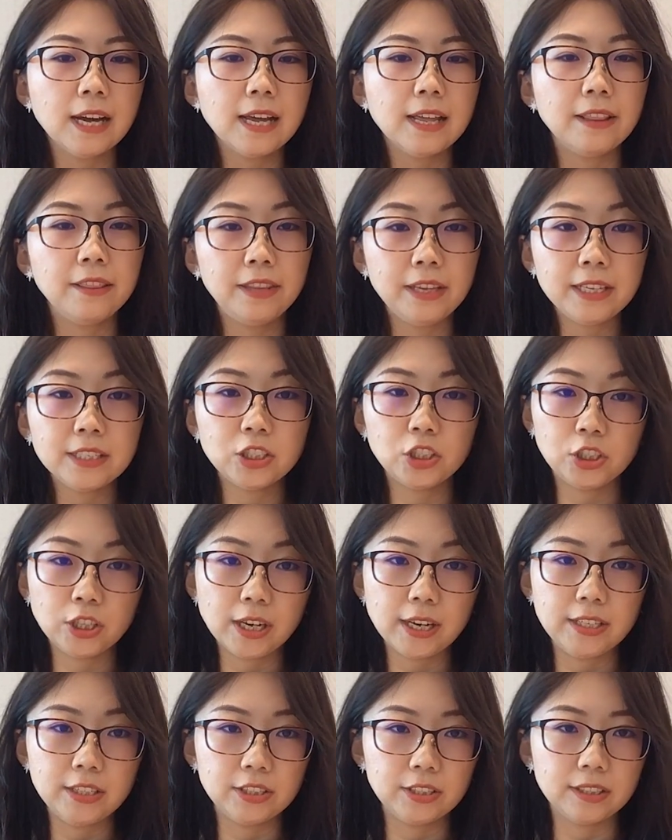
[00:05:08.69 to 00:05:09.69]
these
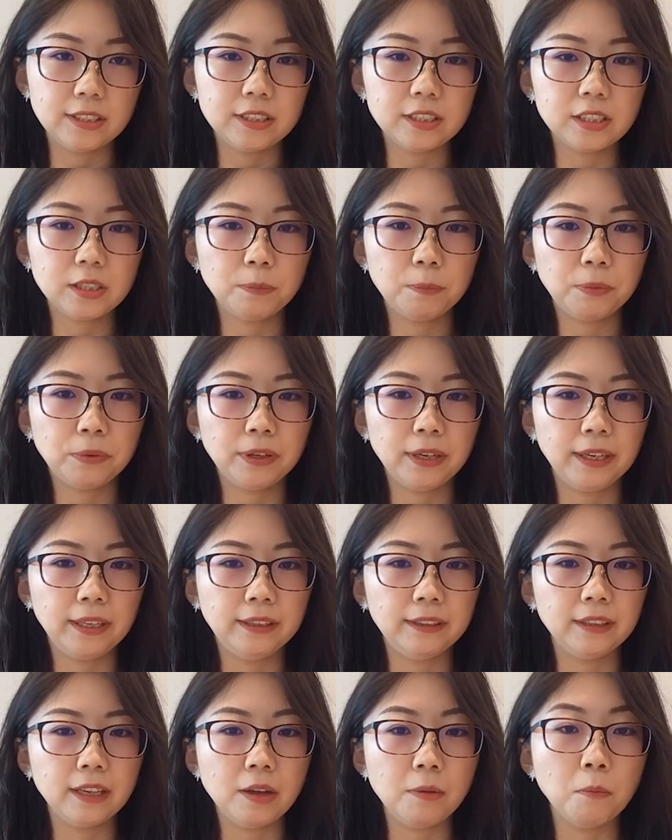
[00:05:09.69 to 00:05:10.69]
changes
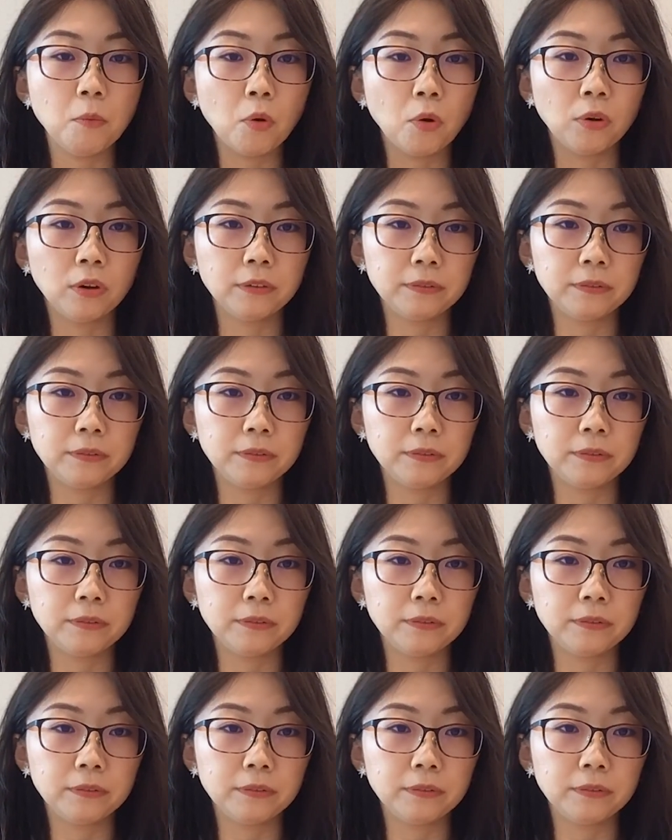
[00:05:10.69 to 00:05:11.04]
bring a more